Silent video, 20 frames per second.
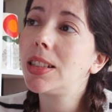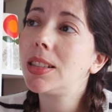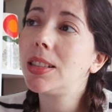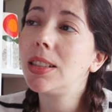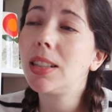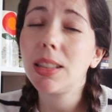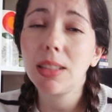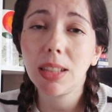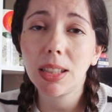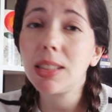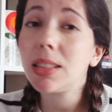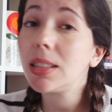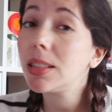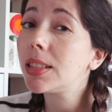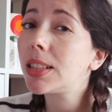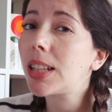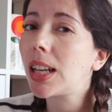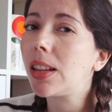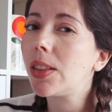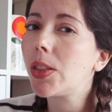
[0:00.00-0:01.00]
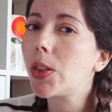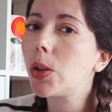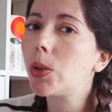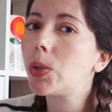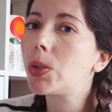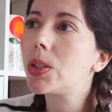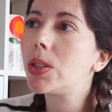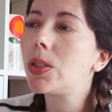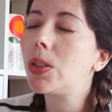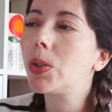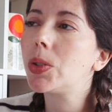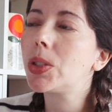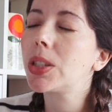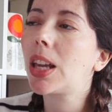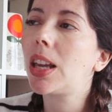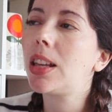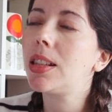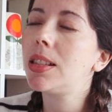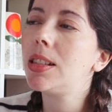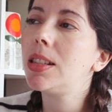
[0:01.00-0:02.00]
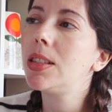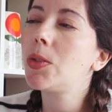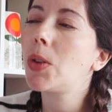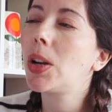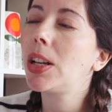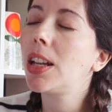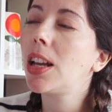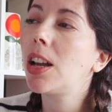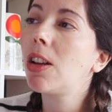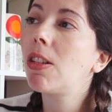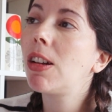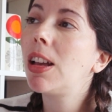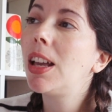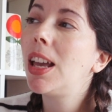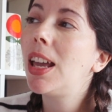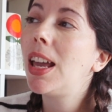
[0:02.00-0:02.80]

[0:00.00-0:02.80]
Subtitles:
They still sell those cases right now,